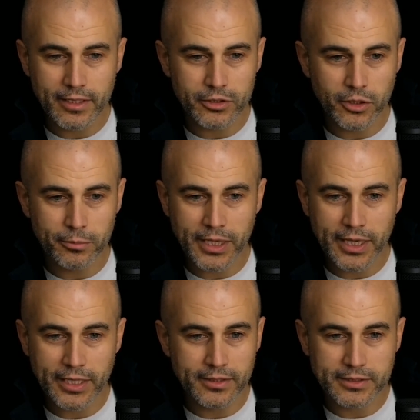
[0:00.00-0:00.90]
are
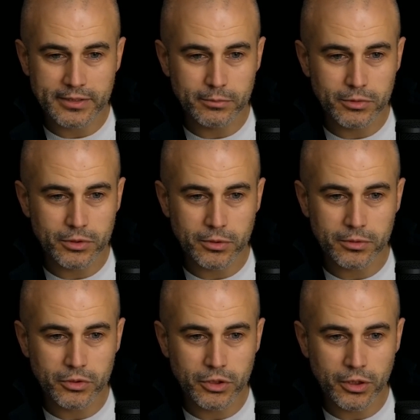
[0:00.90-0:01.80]
dominating, seems to.
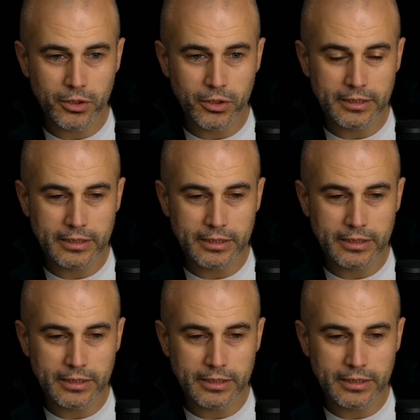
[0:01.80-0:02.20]
So